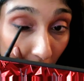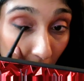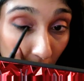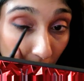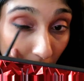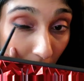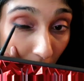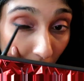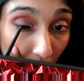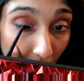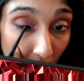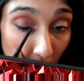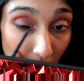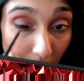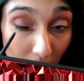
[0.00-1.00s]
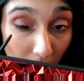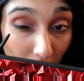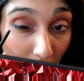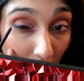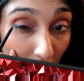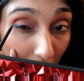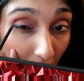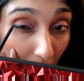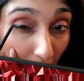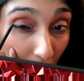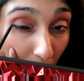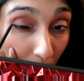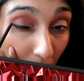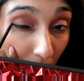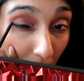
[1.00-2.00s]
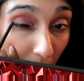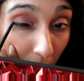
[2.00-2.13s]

I'm going to go in a second time.